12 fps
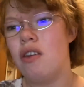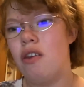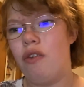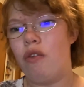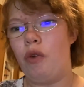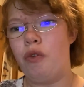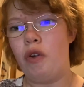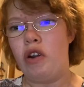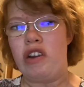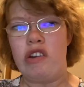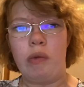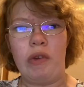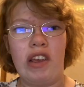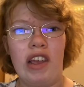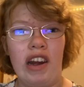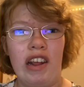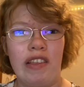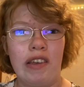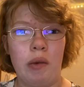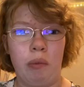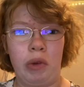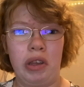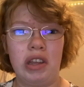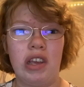so far into it, and I think I'm
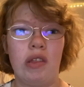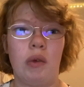really in the